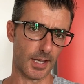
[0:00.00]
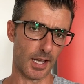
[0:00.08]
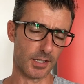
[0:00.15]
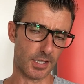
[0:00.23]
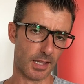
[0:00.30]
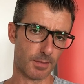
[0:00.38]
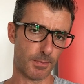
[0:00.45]

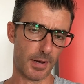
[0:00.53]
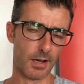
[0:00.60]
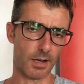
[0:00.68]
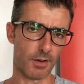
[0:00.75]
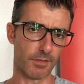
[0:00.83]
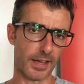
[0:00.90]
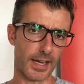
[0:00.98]
As another
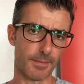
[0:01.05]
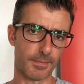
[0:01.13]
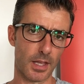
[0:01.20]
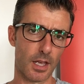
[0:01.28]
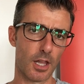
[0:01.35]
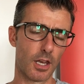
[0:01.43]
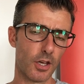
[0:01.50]
part of that,
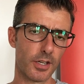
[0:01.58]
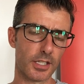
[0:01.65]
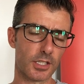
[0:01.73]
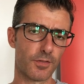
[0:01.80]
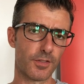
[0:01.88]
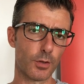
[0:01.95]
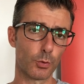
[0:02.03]
learning
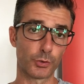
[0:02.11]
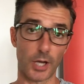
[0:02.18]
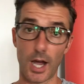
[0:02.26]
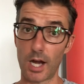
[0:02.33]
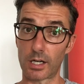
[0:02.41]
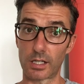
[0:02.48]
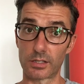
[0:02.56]
to fuel to
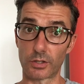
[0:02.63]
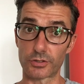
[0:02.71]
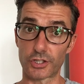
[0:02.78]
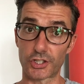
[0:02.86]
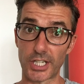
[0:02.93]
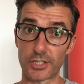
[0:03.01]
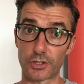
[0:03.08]
hunger, not
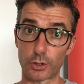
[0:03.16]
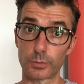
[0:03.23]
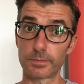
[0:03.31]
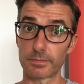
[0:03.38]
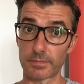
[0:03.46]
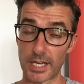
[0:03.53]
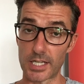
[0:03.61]
to schedule,
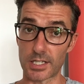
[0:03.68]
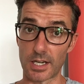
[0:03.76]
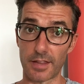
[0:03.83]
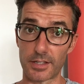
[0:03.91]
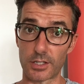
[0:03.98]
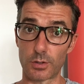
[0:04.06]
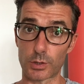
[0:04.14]
is
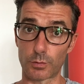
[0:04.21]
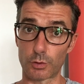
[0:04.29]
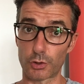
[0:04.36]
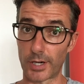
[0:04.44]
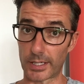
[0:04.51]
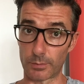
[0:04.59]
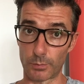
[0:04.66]
another useful
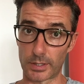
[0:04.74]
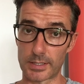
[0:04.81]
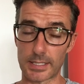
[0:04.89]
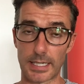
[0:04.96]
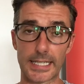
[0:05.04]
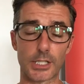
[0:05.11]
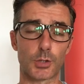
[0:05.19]
trick. There's
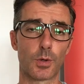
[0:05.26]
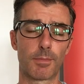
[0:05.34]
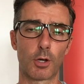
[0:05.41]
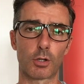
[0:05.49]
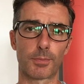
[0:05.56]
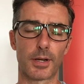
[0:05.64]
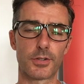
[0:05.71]
a link to a
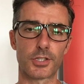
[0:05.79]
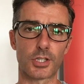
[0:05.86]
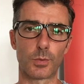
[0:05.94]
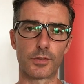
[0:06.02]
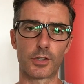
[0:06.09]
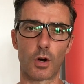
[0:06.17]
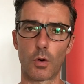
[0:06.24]
blog post that
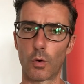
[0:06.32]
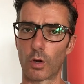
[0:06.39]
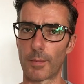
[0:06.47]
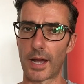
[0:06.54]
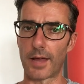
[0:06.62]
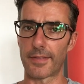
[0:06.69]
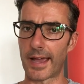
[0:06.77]
we've got all
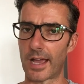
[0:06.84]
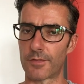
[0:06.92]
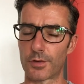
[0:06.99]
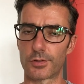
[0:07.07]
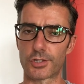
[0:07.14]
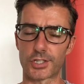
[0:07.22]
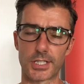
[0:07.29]
about that if
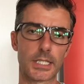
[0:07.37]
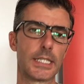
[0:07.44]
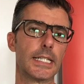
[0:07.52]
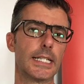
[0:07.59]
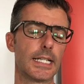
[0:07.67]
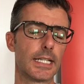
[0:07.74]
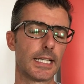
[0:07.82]
you're interested
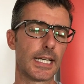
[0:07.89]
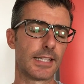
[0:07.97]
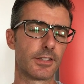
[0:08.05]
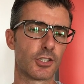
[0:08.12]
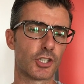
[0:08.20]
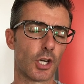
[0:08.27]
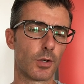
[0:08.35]
in
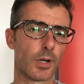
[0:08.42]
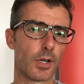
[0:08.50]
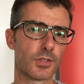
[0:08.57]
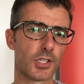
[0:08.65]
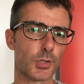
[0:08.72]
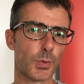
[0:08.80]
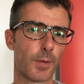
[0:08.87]
the show
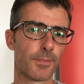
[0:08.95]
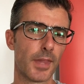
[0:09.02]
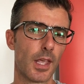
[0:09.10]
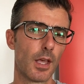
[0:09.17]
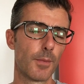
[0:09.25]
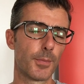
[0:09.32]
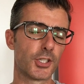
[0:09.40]
notes as well.
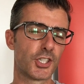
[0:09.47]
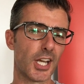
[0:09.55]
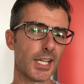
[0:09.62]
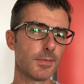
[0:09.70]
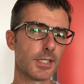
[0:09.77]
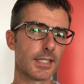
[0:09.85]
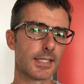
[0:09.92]
But
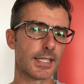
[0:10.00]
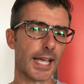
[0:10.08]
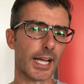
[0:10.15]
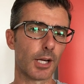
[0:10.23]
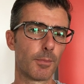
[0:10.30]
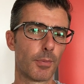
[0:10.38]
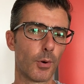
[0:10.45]
James's
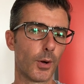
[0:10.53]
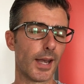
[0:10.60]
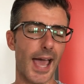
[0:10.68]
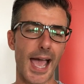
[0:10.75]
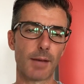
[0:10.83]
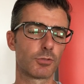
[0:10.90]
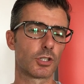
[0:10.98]
second point,
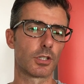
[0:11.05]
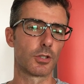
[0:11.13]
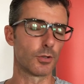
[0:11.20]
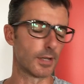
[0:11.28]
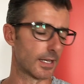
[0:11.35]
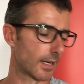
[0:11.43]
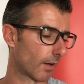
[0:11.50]

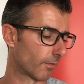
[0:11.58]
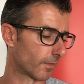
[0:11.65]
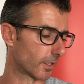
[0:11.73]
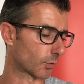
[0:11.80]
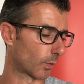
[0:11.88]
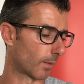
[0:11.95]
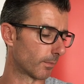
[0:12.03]
absolutely love
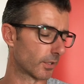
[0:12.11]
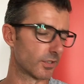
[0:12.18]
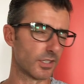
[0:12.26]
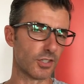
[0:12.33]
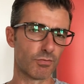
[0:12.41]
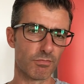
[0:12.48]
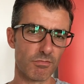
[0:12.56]
this one because
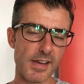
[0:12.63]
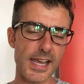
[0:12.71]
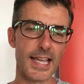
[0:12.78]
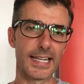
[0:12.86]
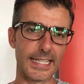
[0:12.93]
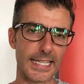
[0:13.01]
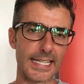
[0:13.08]
it's
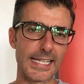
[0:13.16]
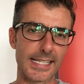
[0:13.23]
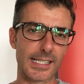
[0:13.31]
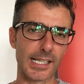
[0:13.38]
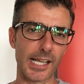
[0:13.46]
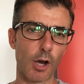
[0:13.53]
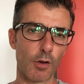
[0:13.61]
really
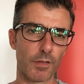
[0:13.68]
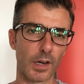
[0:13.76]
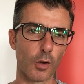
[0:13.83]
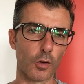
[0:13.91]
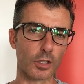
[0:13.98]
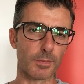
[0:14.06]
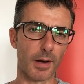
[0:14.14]
easily
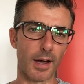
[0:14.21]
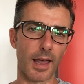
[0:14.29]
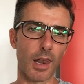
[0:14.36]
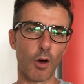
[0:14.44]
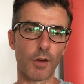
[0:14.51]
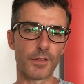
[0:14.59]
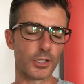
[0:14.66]
overlooked by a
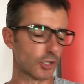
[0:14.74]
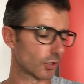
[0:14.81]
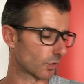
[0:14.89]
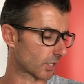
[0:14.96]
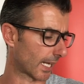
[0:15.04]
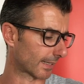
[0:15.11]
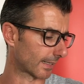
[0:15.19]
lot of
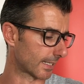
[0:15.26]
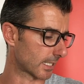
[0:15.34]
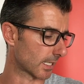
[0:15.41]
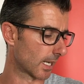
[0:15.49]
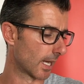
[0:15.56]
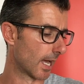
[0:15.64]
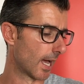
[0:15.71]
endurance athletes.
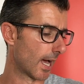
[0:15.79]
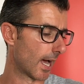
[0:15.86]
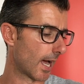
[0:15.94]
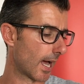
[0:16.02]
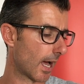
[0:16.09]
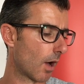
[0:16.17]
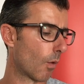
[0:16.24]

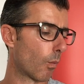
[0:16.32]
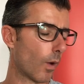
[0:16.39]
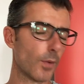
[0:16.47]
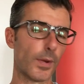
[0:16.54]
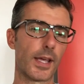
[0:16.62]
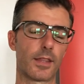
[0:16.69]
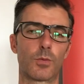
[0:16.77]
Why
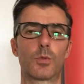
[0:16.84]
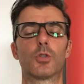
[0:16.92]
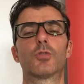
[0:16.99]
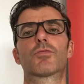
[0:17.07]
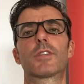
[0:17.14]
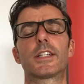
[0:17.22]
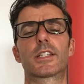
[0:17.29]
we hit the
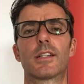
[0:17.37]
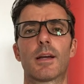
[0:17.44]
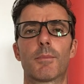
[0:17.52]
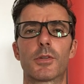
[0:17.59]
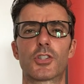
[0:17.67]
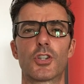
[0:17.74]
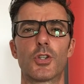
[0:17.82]
wall, reason
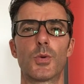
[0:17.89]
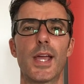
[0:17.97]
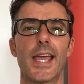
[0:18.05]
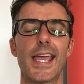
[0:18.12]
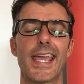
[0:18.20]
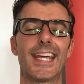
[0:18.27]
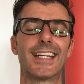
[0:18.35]
number 2,
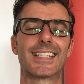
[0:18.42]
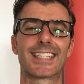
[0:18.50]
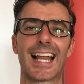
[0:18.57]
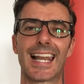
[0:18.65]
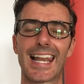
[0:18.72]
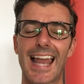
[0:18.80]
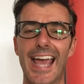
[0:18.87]
it is a
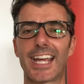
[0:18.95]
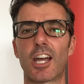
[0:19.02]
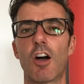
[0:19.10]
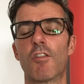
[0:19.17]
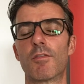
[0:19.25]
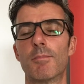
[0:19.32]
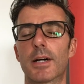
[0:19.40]
lack
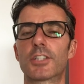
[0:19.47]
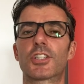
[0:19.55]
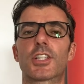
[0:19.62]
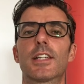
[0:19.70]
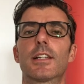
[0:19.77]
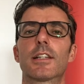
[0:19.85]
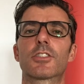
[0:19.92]
of
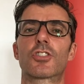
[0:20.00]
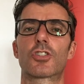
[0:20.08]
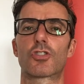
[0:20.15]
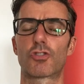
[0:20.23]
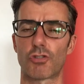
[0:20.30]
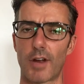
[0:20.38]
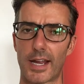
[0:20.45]
muscular
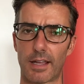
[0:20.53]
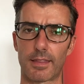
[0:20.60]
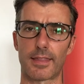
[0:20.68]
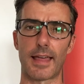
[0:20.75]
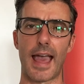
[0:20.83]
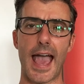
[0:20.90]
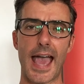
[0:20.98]

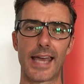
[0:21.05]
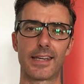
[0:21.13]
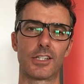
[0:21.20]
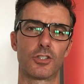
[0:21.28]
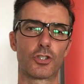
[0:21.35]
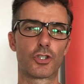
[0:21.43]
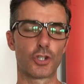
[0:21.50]
strength and
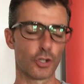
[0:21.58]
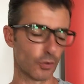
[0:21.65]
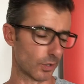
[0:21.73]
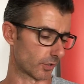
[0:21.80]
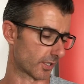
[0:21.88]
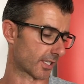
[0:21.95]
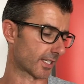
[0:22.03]

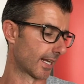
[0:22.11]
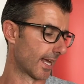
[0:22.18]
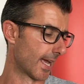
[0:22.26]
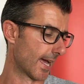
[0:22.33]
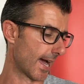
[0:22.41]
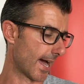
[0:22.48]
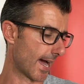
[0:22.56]
endurance.
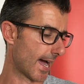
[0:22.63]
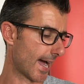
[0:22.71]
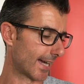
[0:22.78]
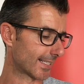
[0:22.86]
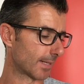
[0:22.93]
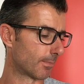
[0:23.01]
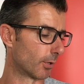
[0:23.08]

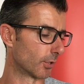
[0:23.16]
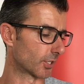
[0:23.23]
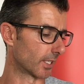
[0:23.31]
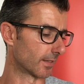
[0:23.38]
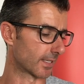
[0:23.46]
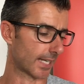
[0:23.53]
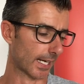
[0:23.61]
As he puts
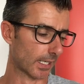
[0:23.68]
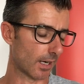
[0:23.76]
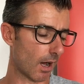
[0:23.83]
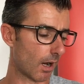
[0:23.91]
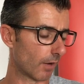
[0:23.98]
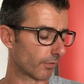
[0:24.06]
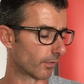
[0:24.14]
it, the second
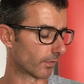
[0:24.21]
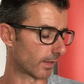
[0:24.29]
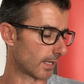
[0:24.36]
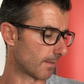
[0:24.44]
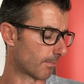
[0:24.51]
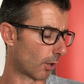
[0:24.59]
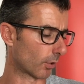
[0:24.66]
half of
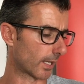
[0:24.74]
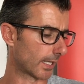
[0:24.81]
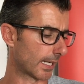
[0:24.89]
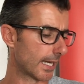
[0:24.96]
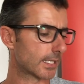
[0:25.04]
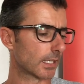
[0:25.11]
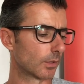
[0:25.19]
the bonking
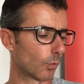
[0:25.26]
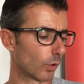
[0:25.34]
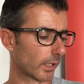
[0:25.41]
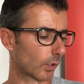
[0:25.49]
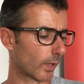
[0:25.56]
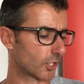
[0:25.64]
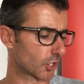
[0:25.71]
hitting the wall
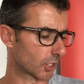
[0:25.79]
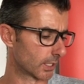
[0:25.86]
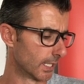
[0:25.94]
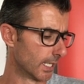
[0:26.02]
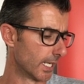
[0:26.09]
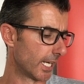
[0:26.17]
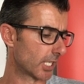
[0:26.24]
equation
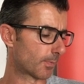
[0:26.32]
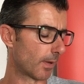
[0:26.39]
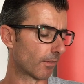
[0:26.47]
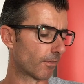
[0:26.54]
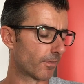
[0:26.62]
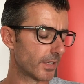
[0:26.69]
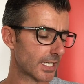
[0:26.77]
is
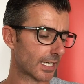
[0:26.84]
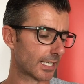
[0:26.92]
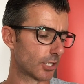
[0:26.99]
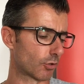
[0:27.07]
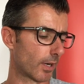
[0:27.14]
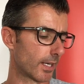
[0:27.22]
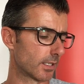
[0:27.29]
being physically
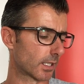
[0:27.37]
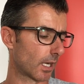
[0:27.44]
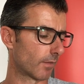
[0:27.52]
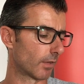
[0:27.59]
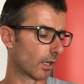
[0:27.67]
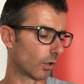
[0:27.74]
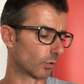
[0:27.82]
trained to
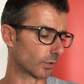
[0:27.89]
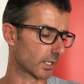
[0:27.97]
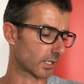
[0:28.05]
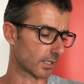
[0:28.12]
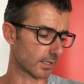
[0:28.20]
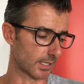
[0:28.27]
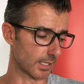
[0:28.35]
cover long
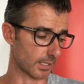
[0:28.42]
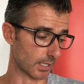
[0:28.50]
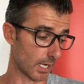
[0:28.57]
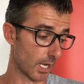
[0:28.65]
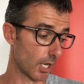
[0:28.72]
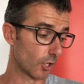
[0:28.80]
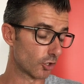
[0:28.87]
distances.
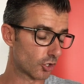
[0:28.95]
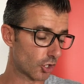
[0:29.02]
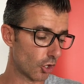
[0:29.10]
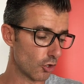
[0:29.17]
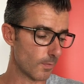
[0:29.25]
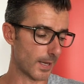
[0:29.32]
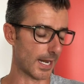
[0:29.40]

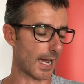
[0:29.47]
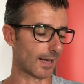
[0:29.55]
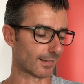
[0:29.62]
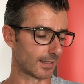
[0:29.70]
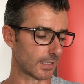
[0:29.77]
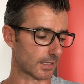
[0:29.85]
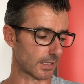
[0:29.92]
Too many
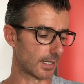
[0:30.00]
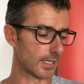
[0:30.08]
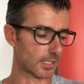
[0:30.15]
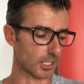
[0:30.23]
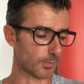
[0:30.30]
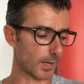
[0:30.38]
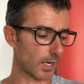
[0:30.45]
athletes, in
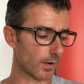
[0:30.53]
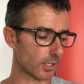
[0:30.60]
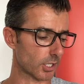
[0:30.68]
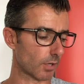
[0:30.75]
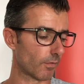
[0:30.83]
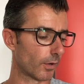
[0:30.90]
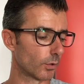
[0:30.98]
his
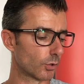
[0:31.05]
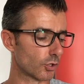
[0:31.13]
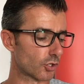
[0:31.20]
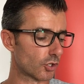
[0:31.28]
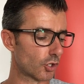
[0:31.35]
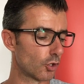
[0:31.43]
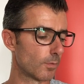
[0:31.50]
experience,
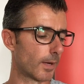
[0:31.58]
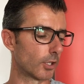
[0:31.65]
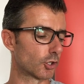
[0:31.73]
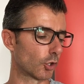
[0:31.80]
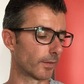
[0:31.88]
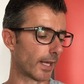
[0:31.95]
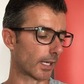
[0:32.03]
focus too
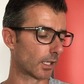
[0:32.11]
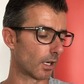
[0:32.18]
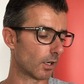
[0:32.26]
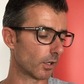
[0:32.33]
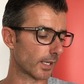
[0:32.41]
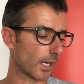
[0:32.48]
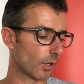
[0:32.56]
much on their
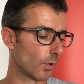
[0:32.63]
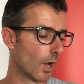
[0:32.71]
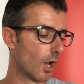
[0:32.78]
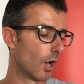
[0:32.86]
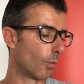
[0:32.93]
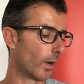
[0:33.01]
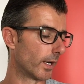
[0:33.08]
cardio,
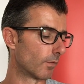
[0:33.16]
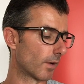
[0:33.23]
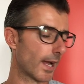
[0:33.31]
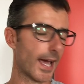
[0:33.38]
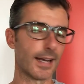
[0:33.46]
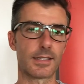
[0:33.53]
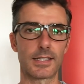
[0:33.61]
when in
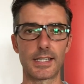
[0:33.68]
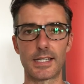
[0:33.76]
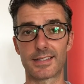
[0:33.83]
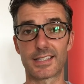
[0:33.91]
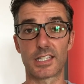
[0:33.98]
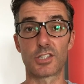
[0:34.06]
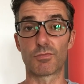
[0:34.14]
reality,
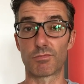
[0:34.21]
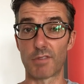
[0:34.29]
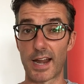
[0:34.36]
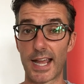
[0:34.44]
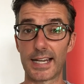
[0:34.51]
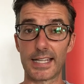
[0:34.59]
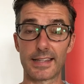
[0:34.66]
this is
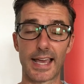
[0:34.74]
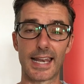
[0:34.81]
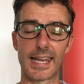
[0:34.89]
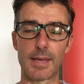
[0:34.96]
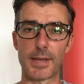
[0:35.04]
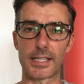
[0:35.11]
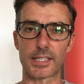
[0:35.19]
rarely their
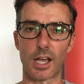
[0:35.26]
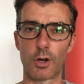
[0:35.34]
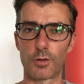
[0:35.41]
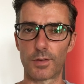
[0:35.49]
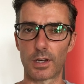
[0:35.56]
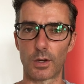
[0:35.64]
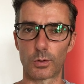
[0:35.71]
limit
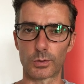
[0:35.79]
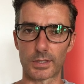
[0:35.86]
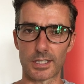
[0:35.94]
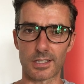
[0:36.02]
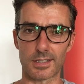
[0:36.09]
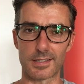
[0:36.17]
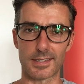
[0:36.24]
over long
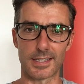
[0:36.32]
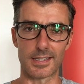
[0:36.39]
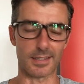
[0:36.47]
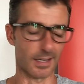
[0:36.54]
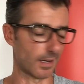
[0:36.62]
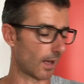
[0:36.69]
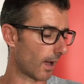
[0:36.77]
distances.
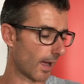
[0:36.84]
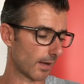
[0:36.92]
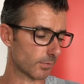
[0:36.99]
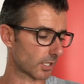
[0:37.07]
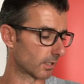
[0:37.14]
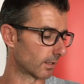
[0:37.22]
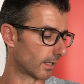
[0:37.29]
And I
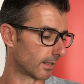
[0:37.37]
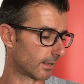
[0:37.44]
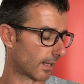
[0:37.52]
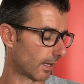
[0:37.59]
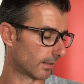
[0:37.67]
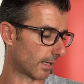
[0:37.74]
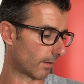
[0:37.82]
absolutely
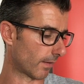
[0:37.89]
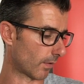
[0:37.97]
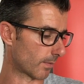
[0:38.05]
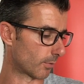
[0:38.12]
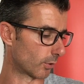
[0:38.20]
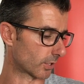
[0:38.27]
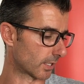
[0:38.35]
love how he
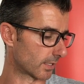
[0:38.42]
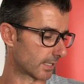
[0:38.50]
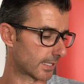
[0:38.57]
puts this.